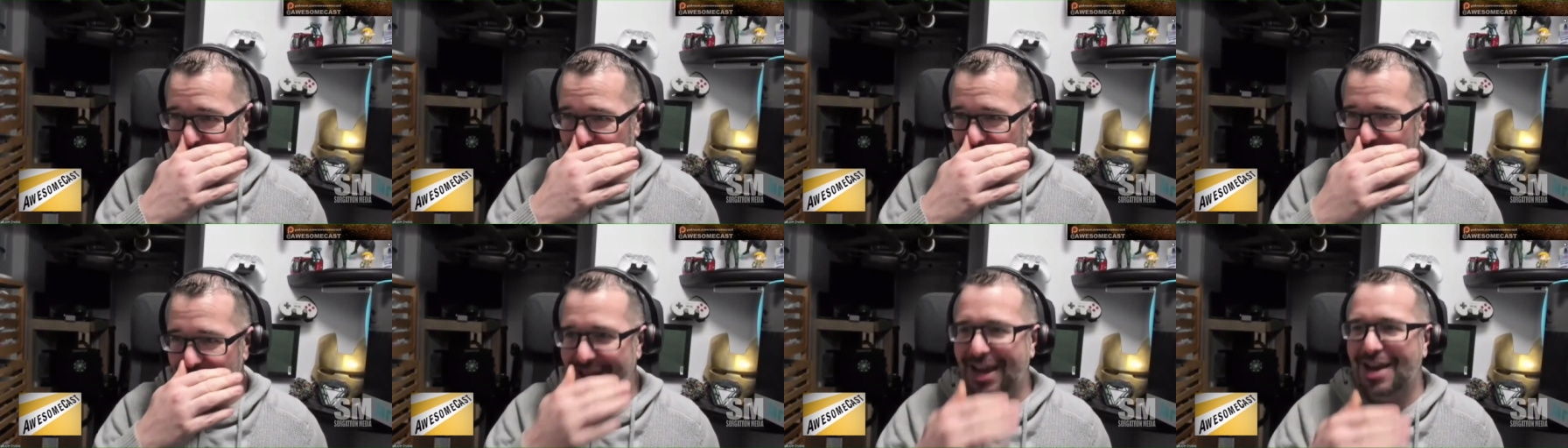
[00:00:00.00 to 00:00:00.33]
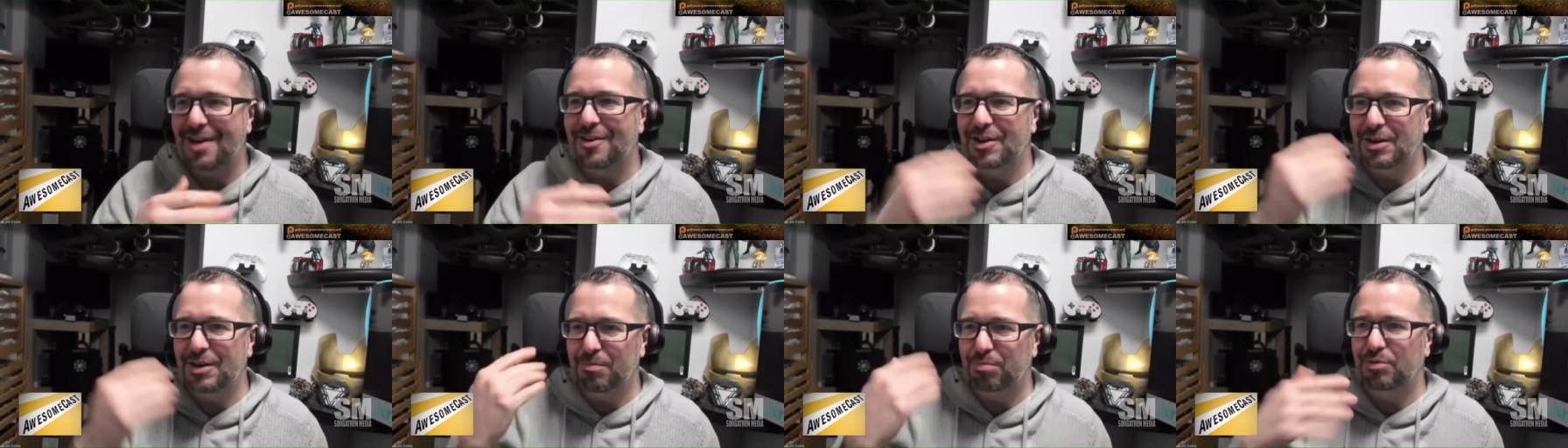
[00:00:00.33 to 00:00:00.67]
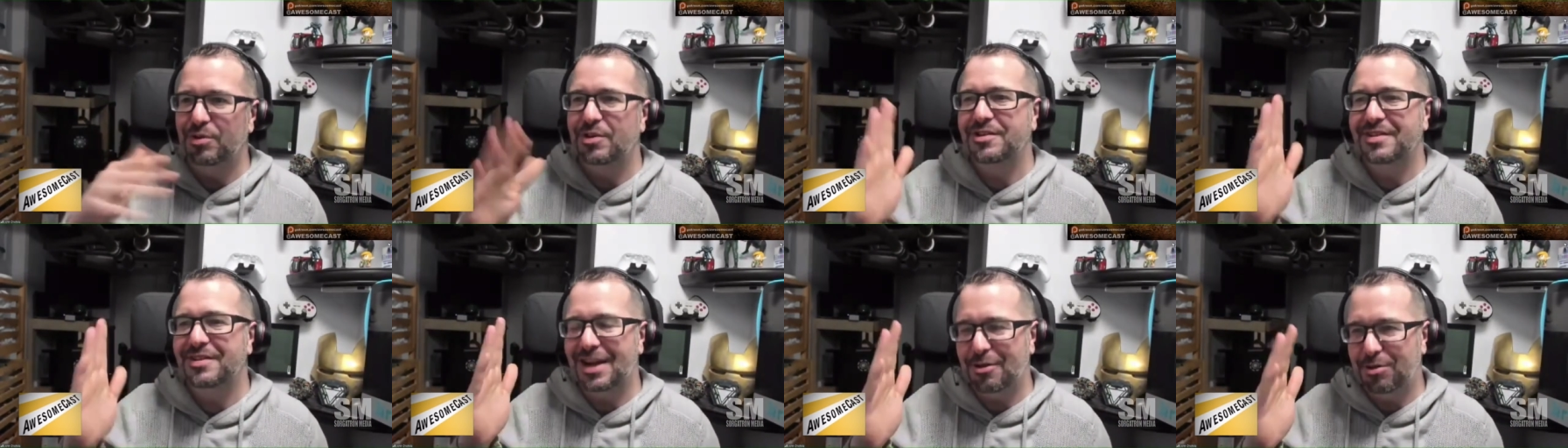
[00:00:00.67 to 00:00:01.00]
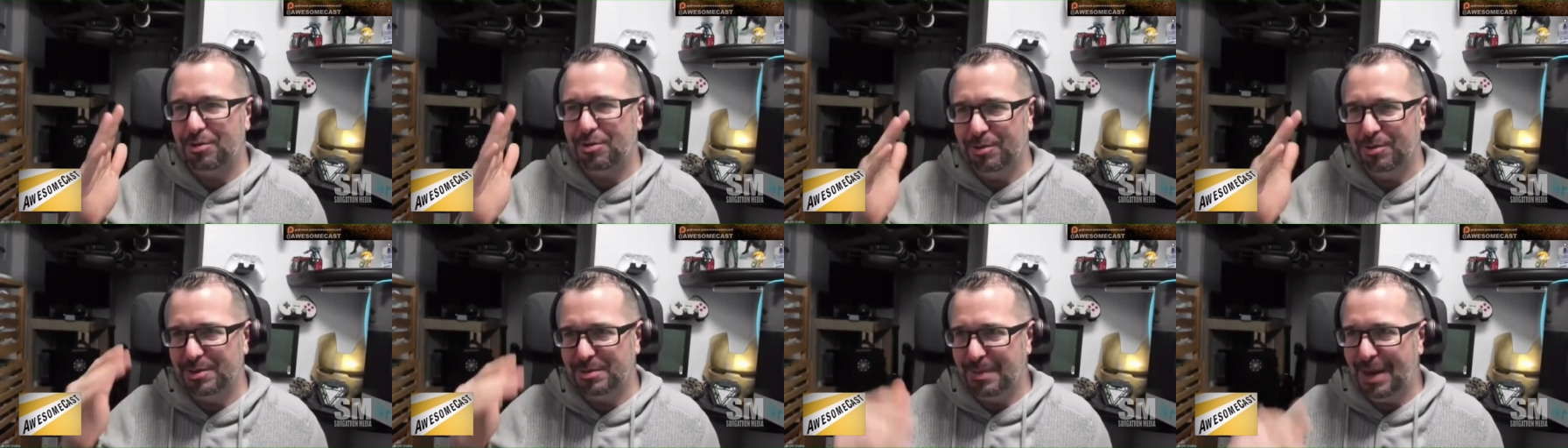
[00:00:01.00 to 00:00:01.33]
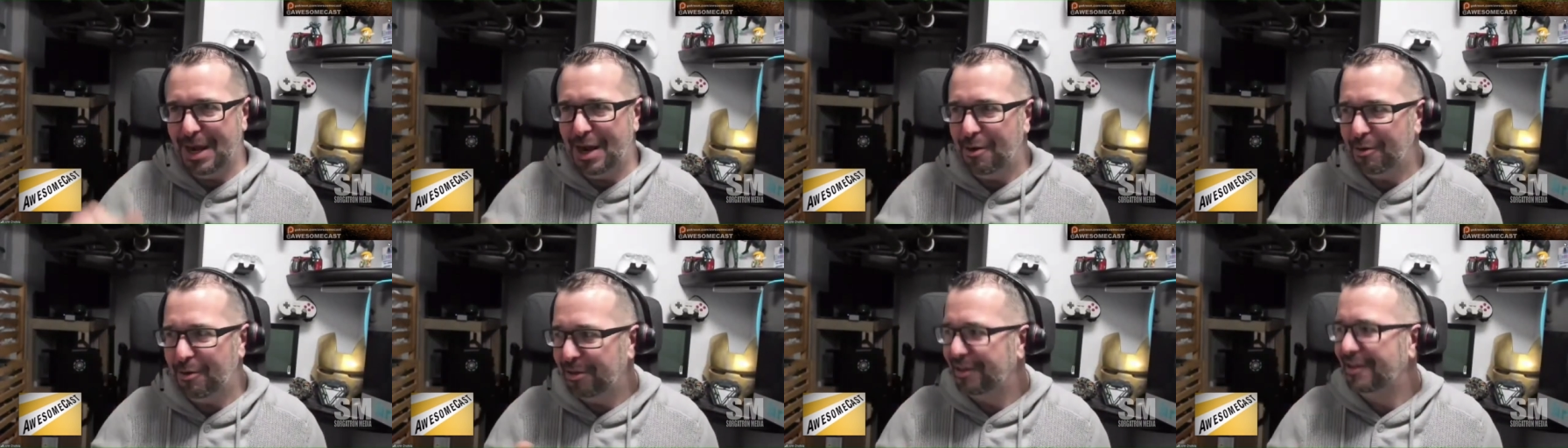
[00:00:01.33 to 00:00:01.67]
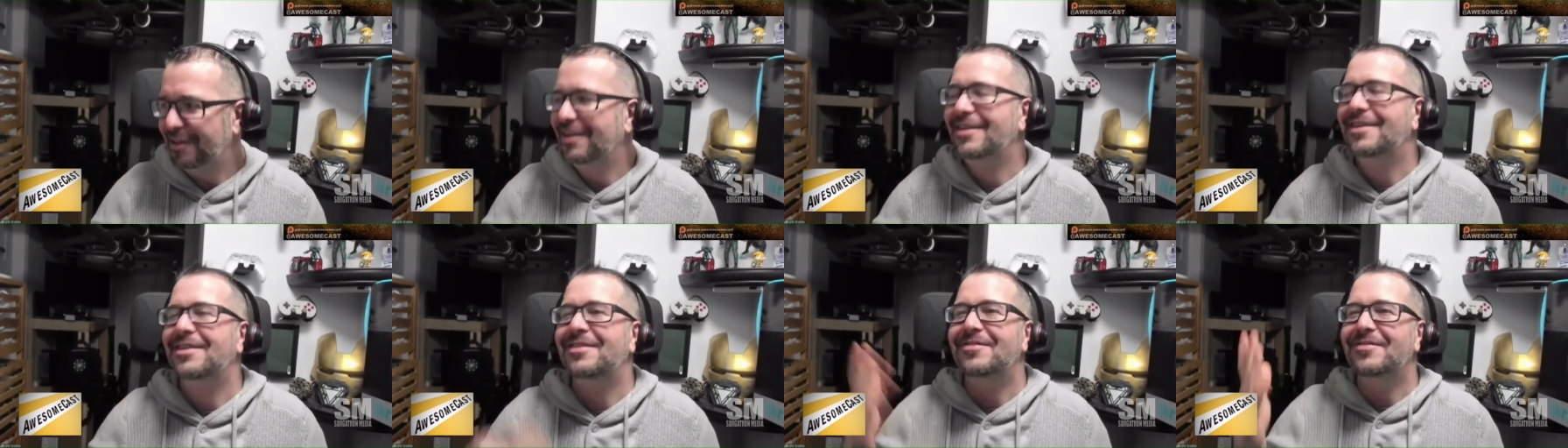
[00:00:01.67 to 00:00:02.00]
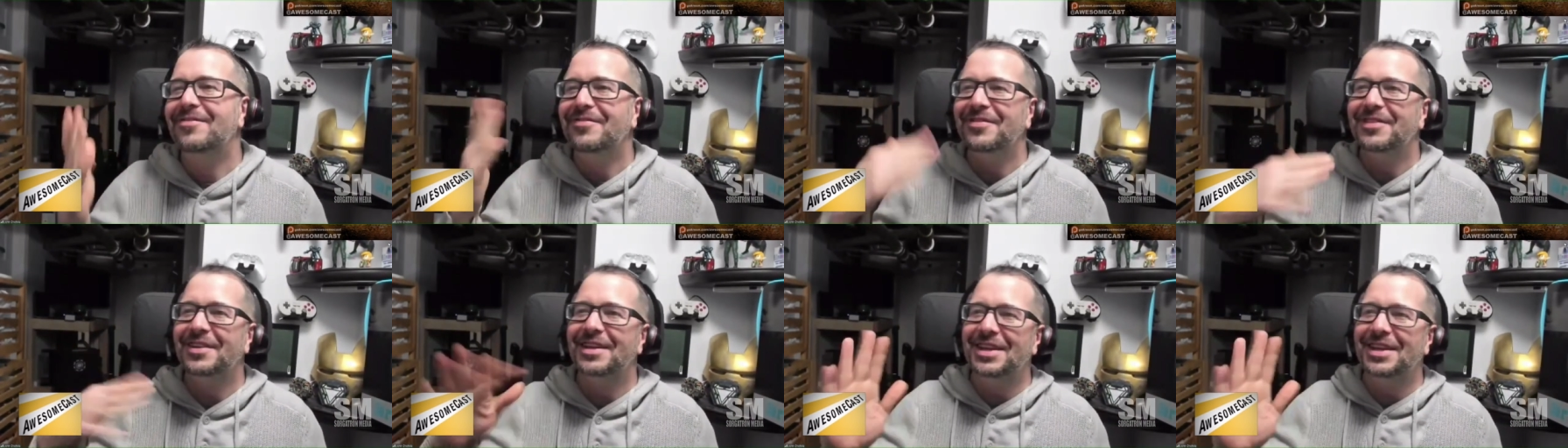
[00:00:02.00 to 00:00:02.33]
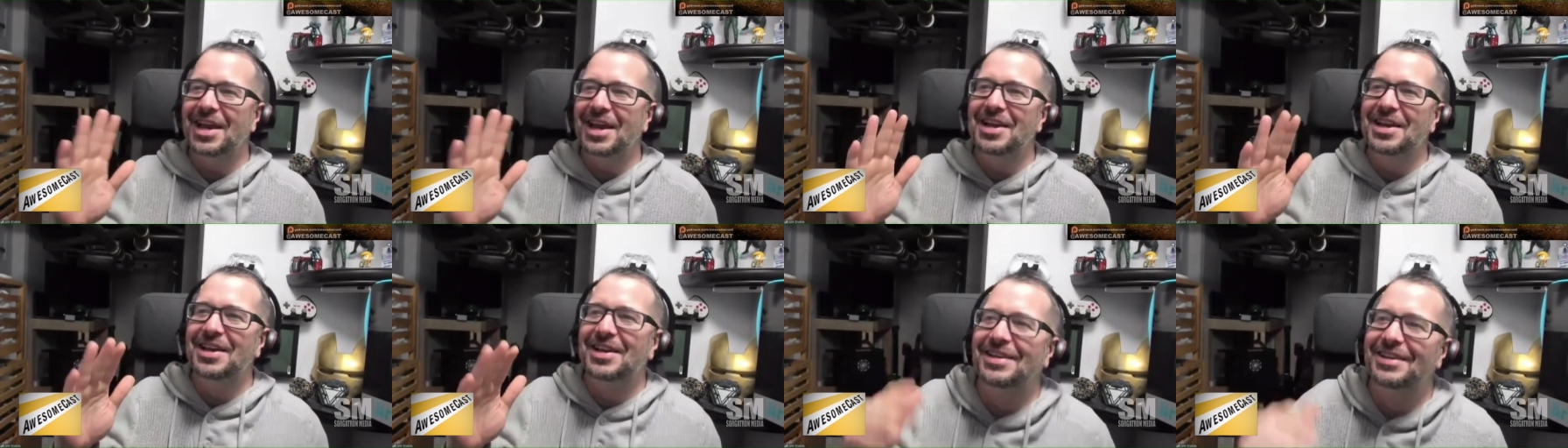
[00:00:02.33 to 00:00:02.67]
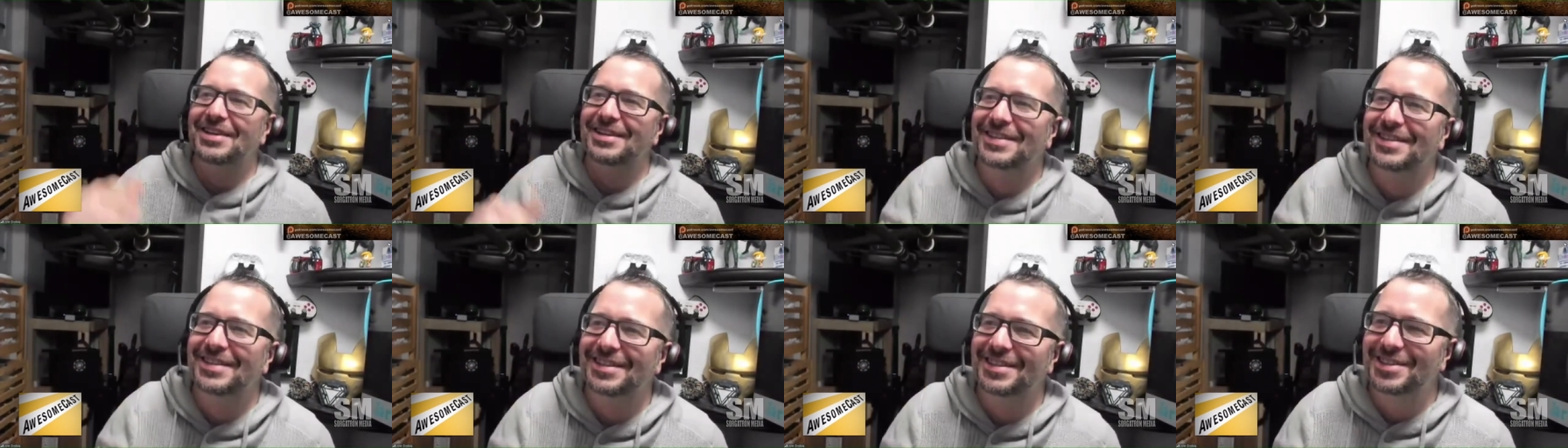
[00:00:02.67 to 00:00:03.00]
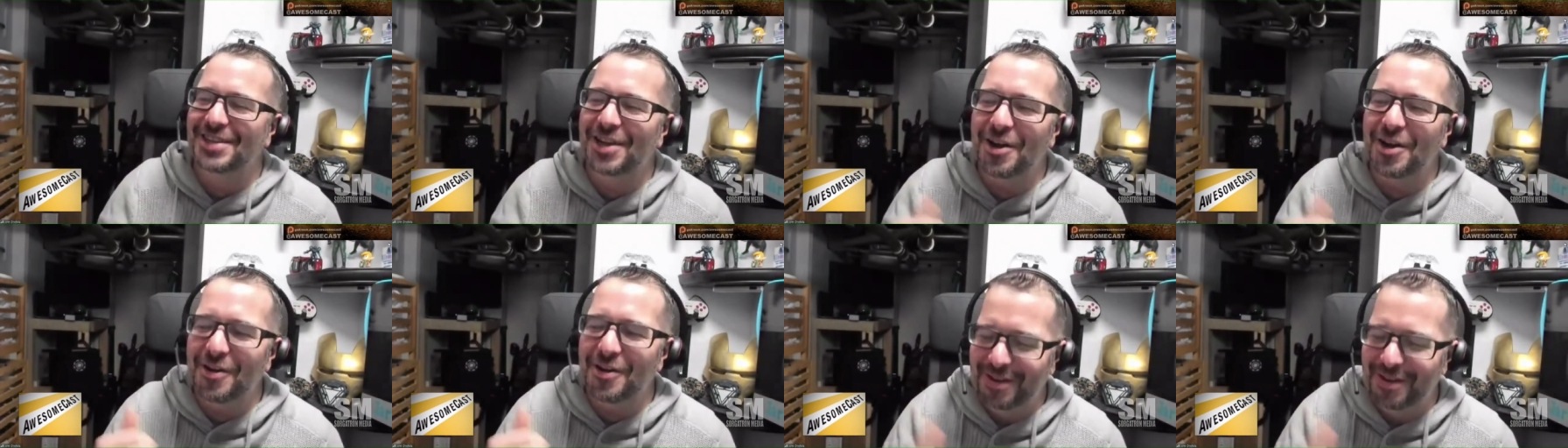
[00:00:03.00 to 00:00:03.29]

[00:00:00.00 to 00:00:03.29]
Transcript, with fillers: breathe out. And he breathed out through his mouth. So,